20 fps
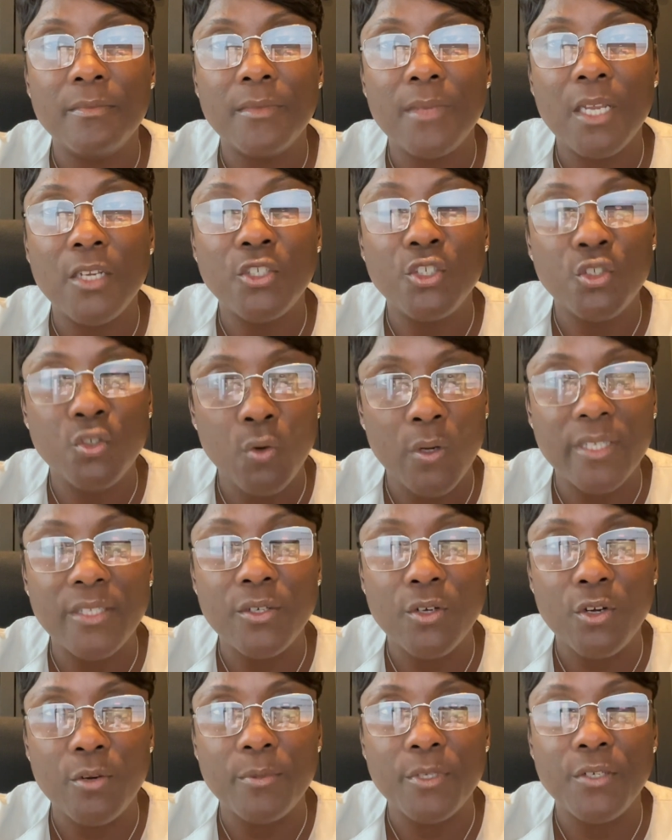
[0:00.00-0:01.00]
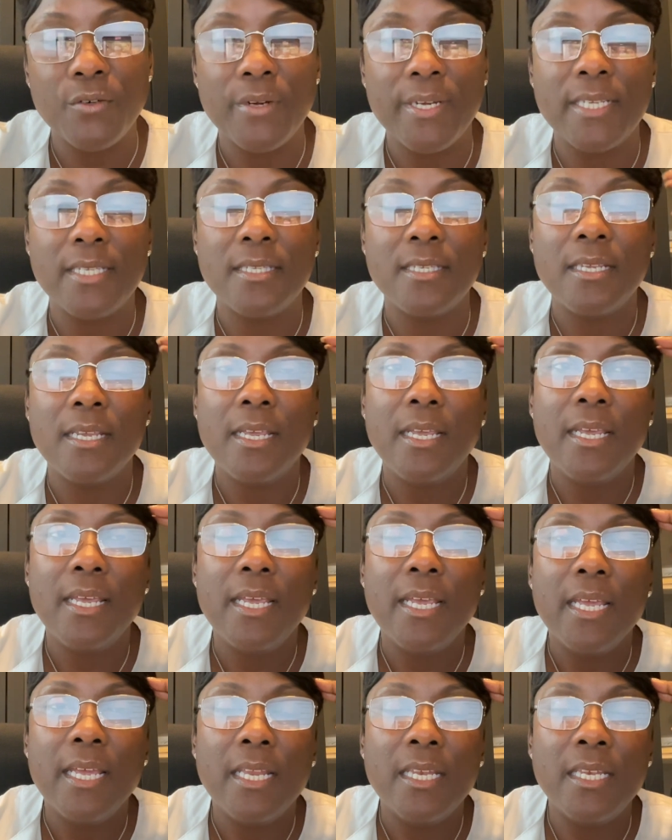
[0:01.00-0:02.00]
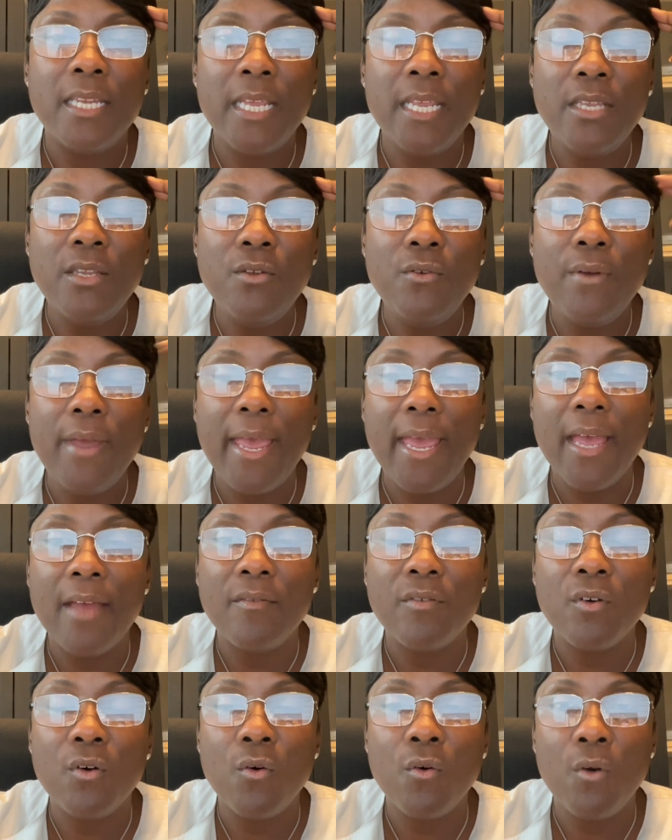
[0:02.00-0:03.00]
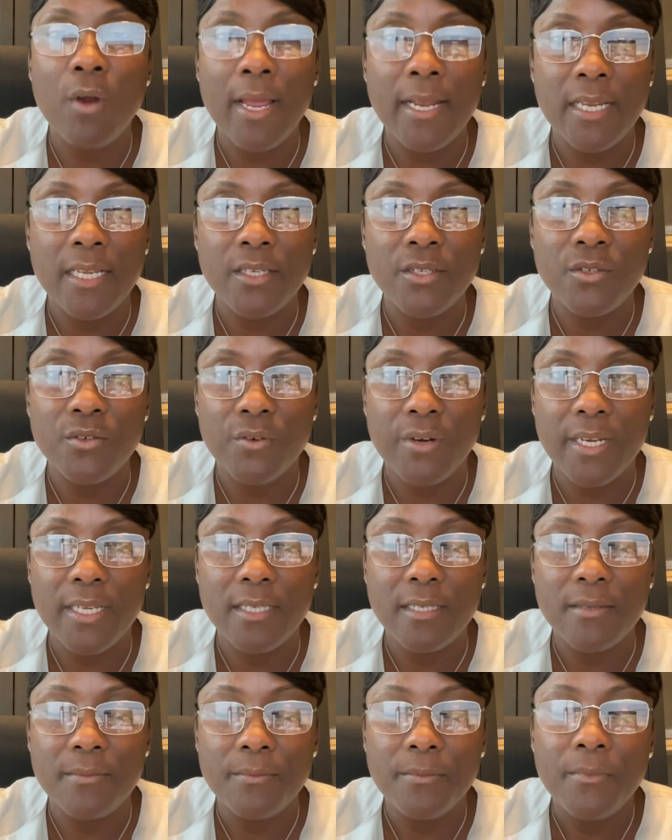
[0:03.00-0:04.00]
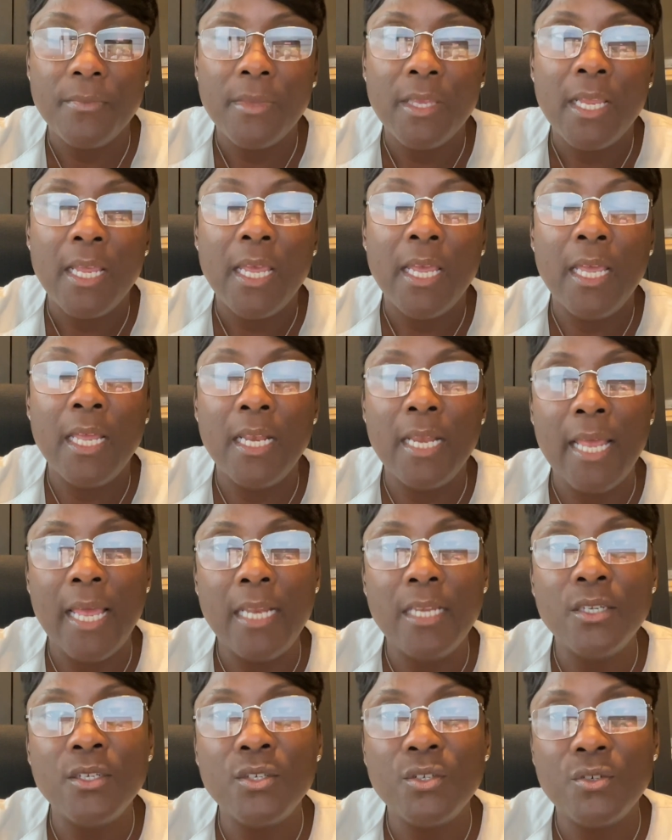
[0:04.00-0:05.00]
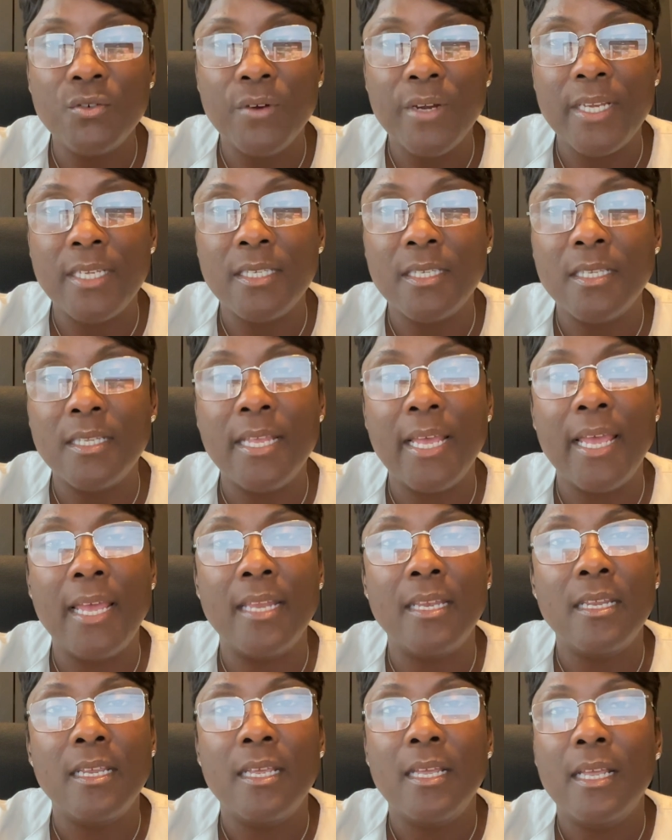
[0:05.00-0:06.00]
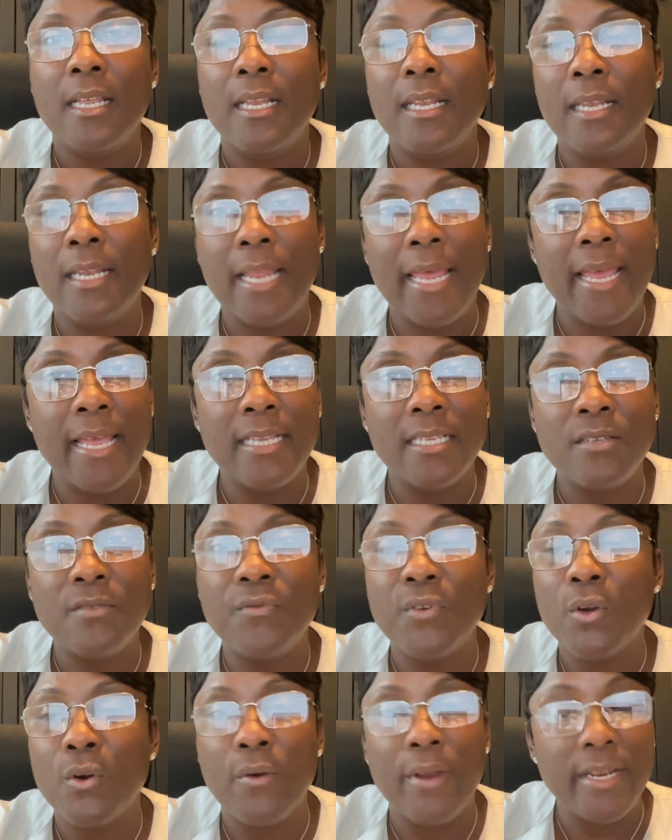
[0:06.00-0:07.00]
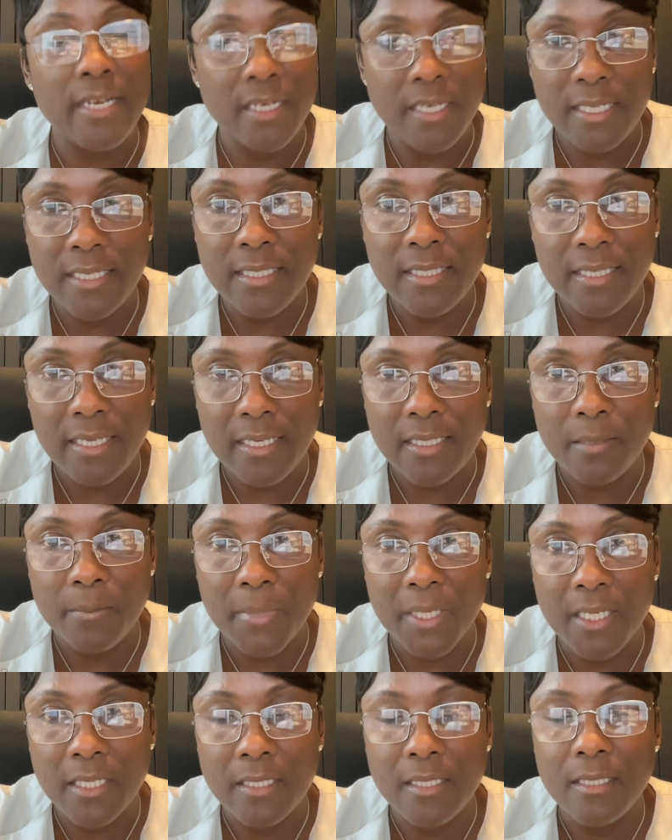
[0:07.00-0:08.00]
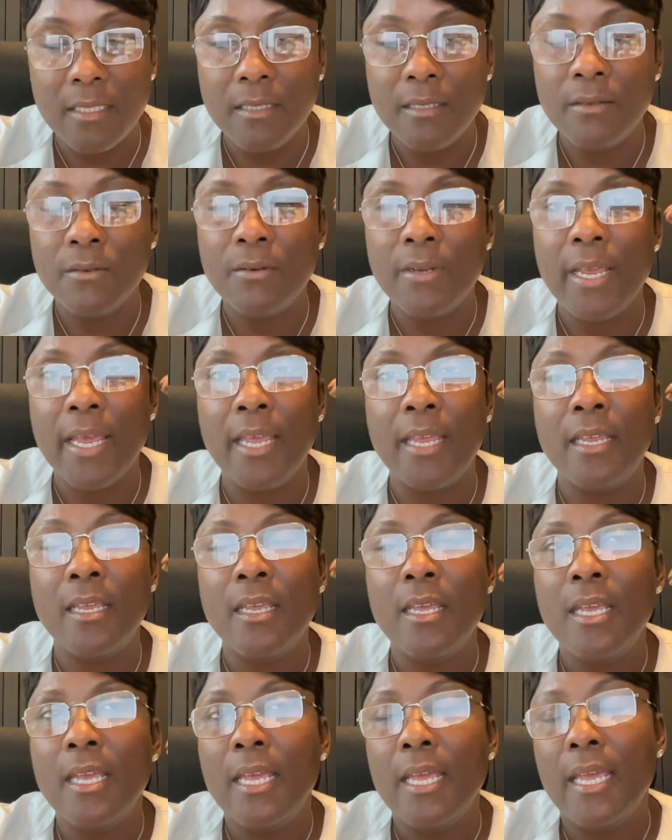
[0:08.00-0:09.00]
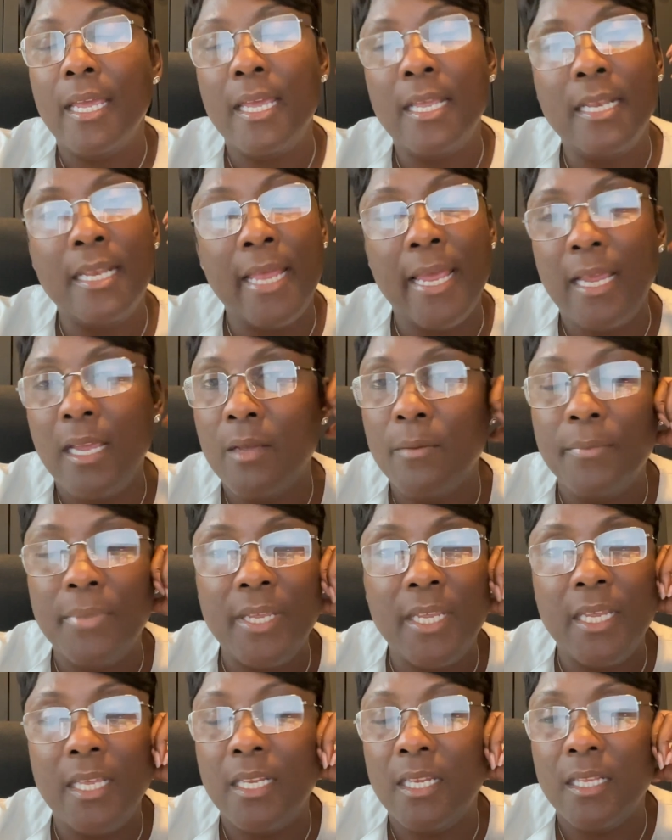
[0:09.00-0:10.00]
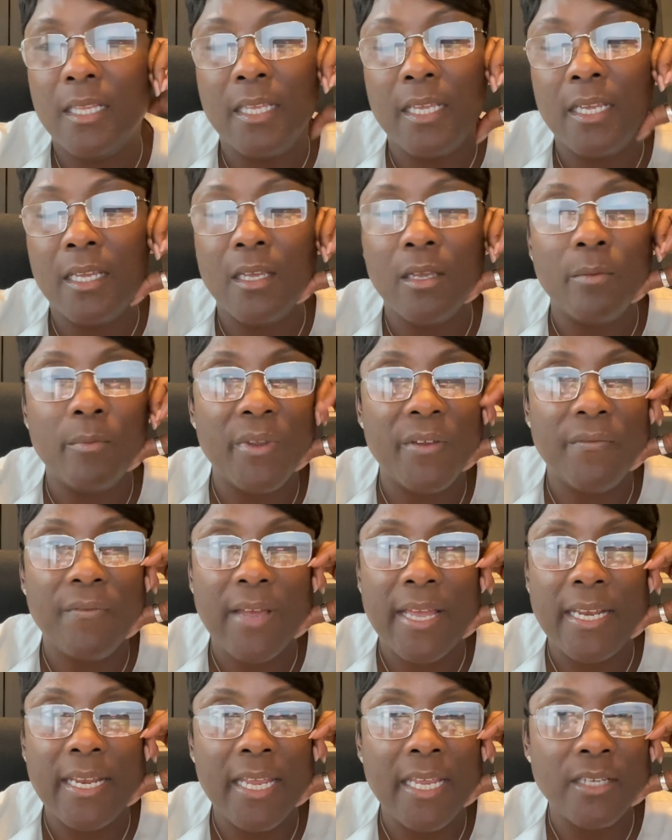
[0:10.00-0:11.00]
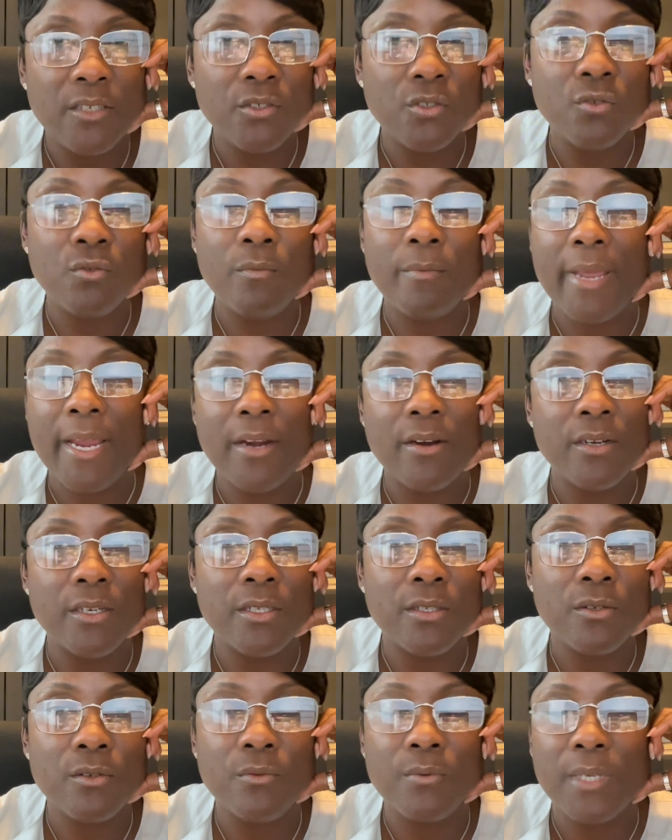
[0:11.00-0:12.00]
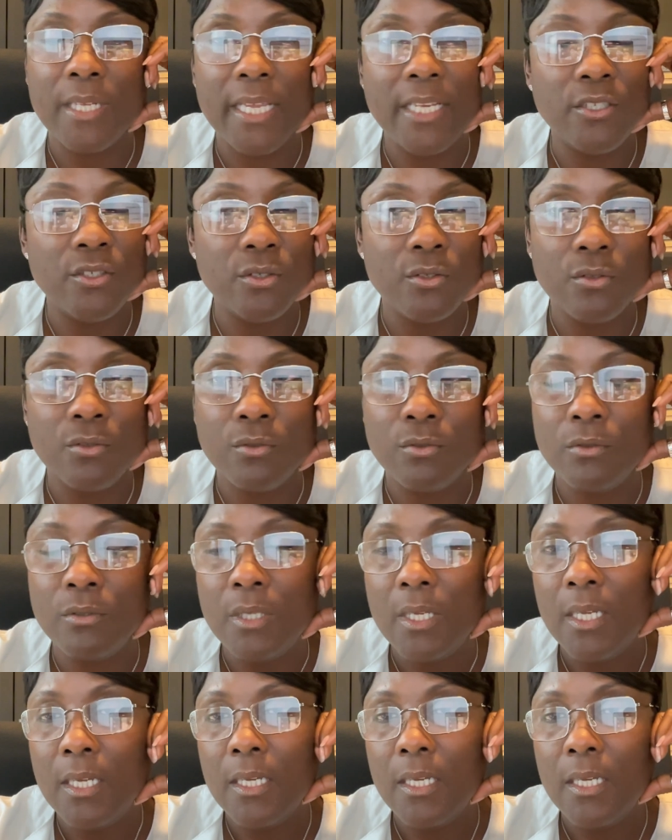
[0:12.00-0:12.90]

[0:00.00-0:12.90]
short term stress. Then you have chronic stress, and that is stress that lasts for greater than 6 months. Okay, and that can be anything. It can be financial, marital, relational.